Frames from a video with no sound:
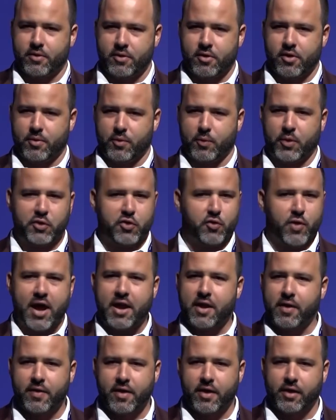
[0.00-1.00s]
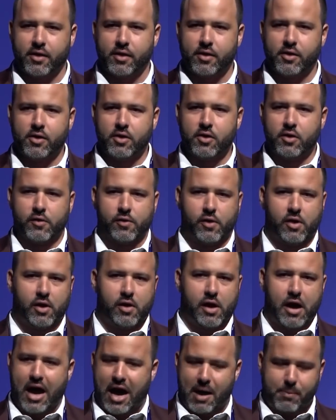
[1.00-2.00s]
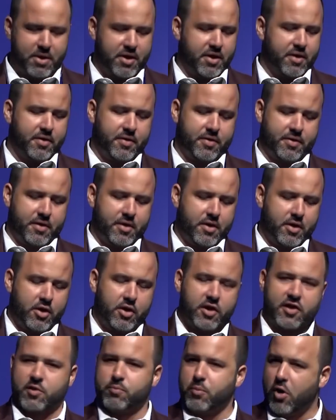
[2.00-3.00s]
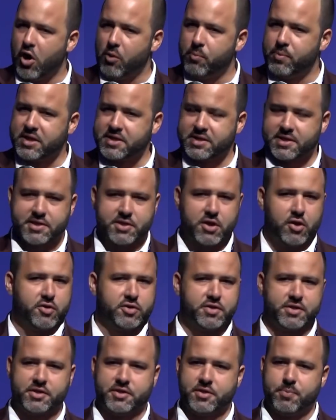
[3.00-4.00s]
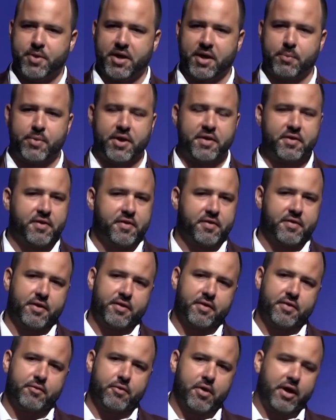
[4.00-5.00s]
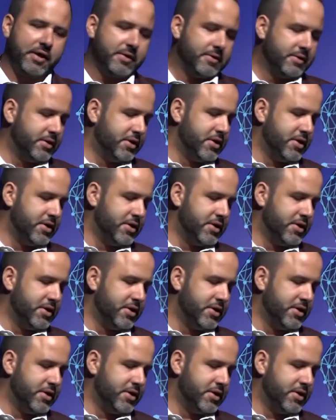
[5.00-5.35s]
You know, we do anything, hobbies, small business owners into big businesses, right?